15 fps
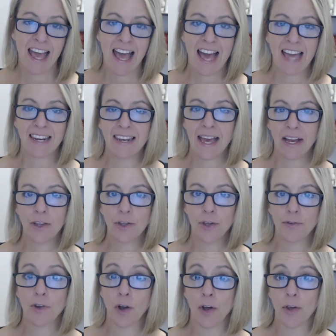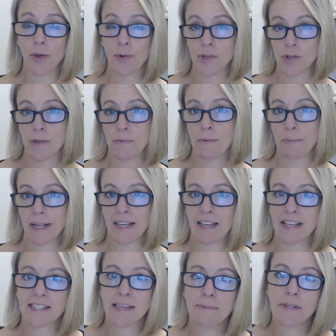And now you've got your treatment plan
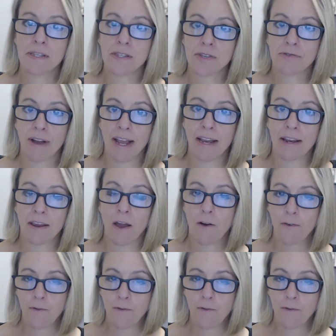acceptance rate